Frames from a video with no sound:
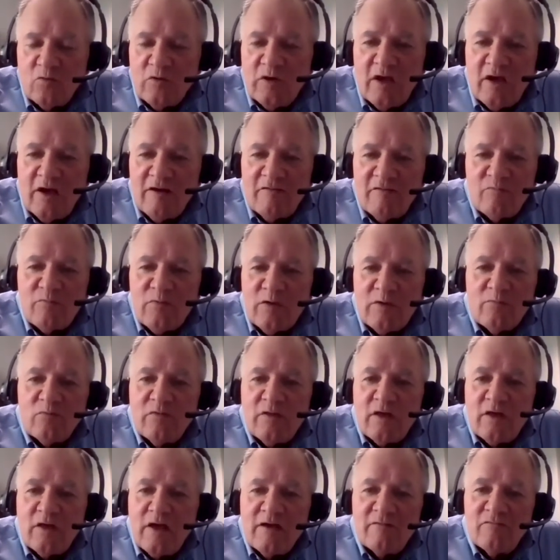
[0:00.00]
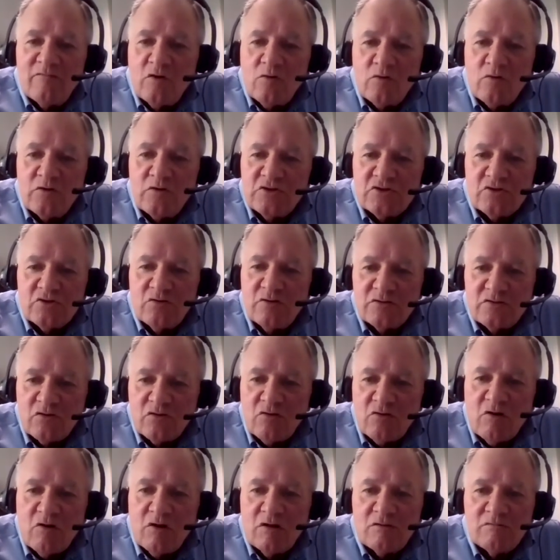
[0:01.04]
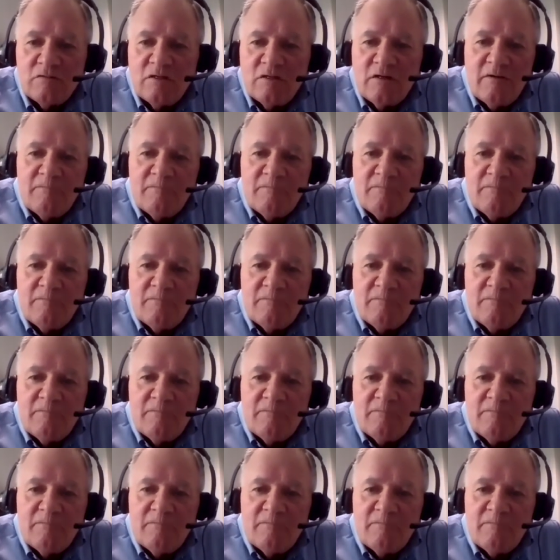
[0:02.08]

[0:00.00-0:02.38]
We have people that have no insurance at all.